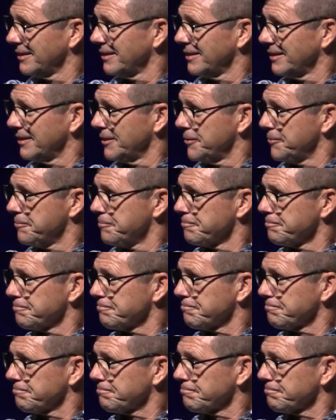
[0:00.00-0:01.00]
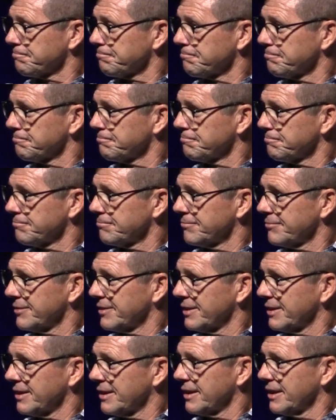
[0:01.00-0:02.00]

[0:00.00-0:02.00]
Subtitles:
No one is speaking in this clip.